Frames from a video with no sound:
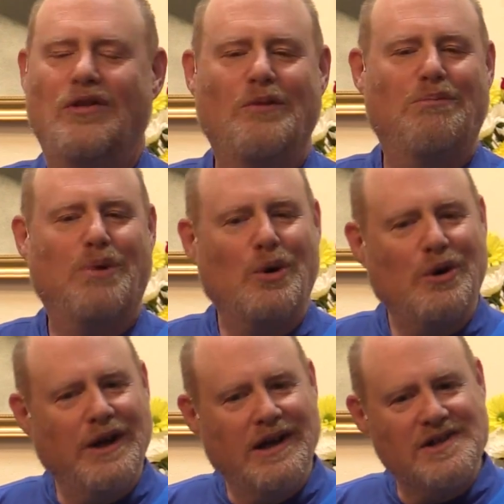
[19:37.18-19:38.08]
The
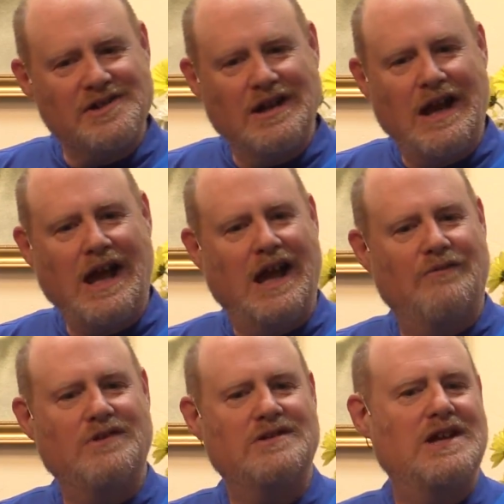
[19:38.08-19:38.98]
boy is going to
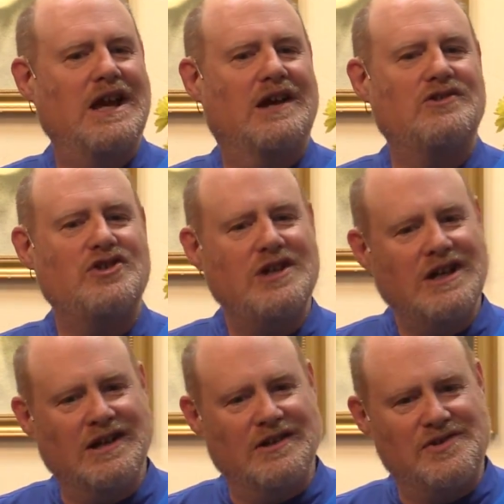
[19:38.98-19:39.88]
have to take a
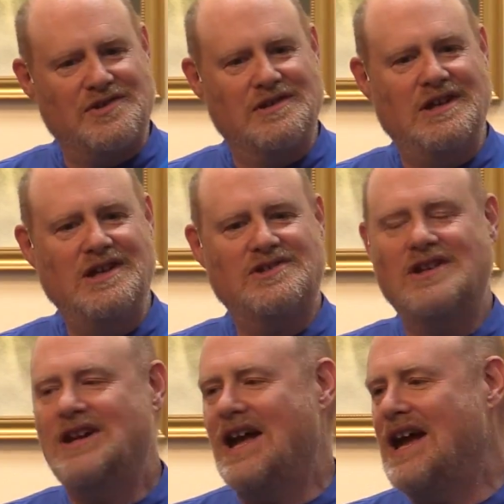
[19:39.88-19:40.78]
chance. He's
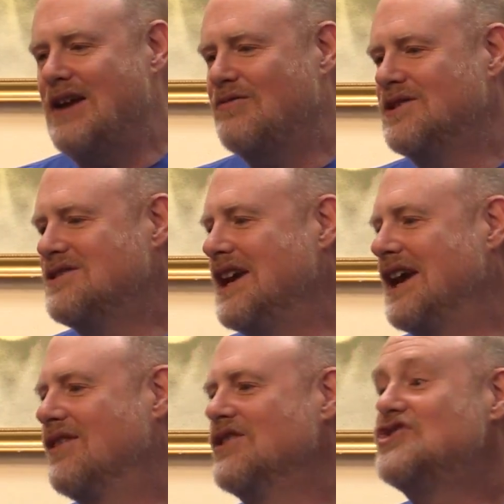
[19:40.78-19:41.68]
going to have to
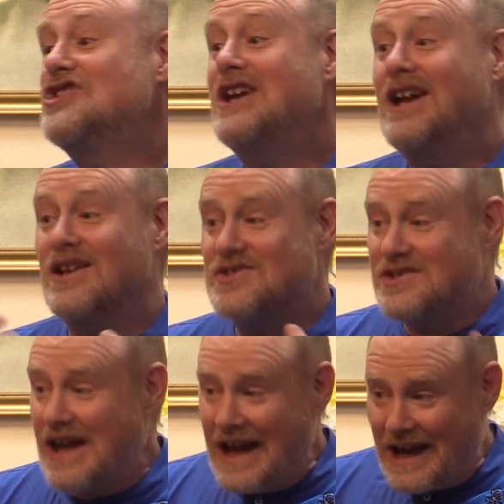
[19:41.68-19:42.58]
take the chance
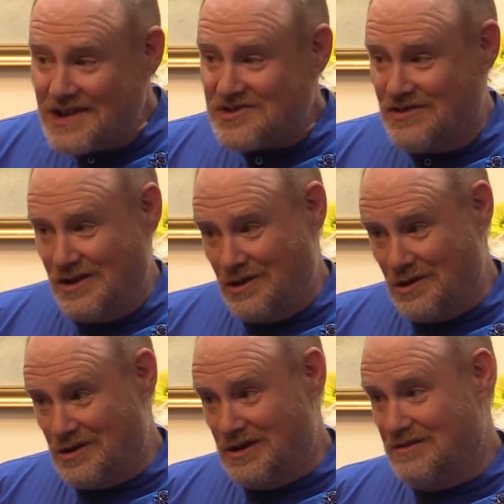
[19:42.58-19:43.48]
to ask the
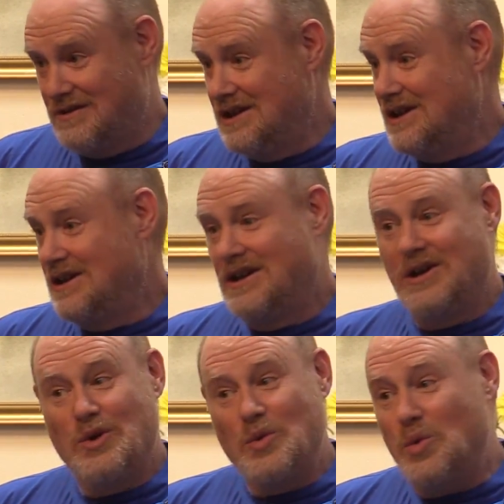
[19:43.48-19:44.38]
girl,
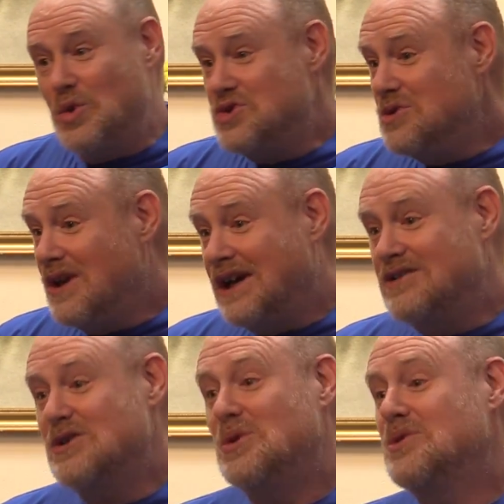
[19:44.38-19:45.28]
would you
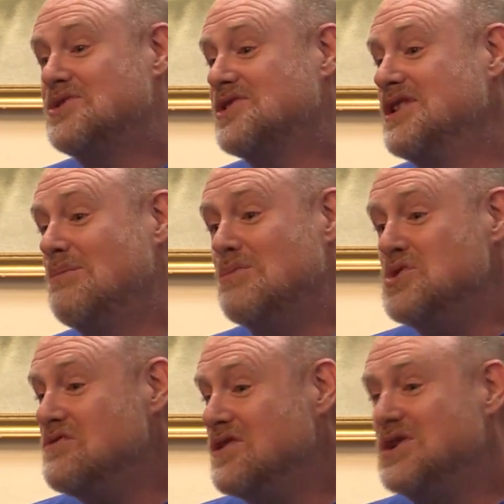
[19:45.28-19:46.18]
like to go to see a
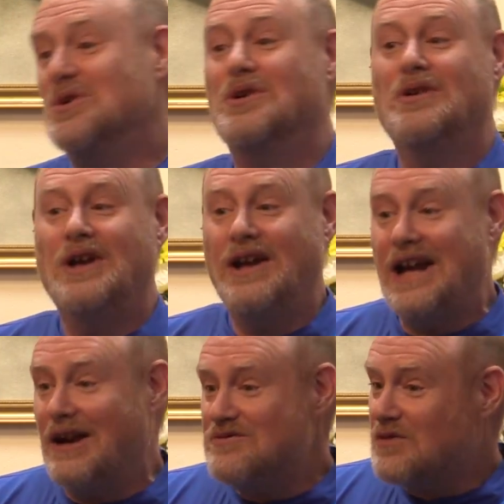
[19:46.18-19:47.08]
movie or
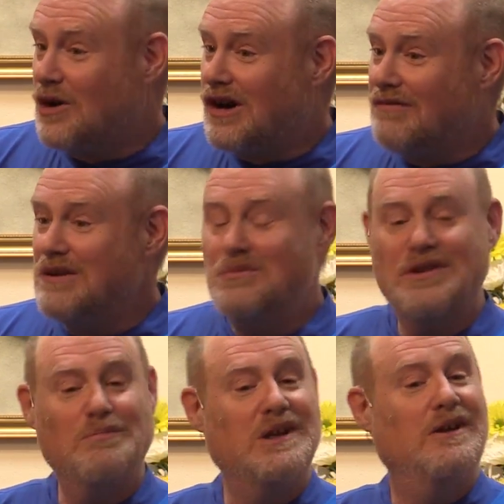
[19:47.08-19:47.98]
have coffee
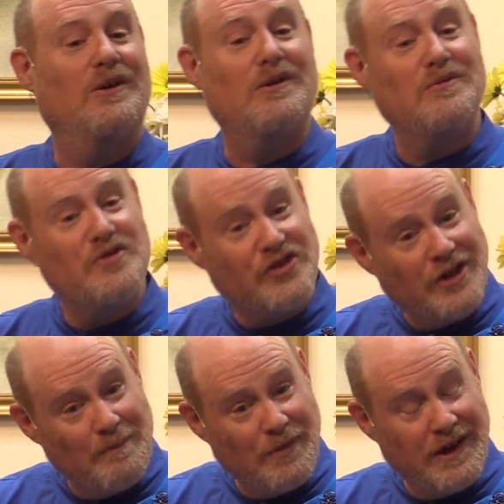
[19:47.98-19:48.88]
with me or
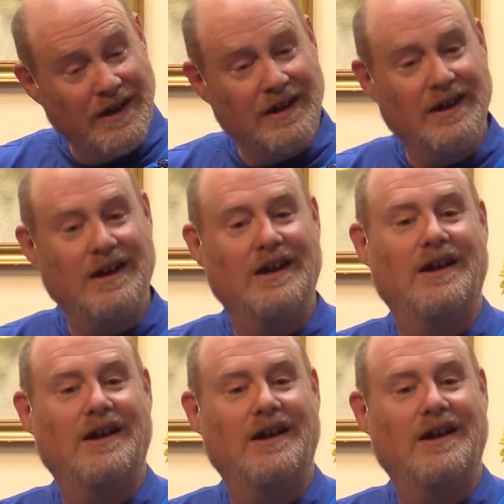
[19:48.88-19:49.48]
something?